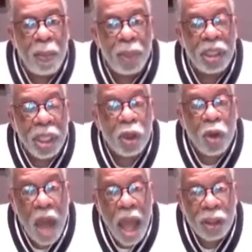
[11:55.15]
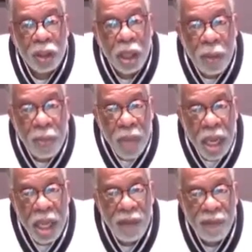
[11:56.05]
political action
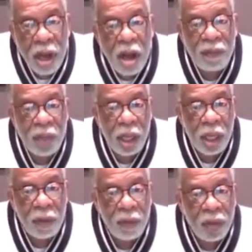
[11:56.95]
committee involved in it.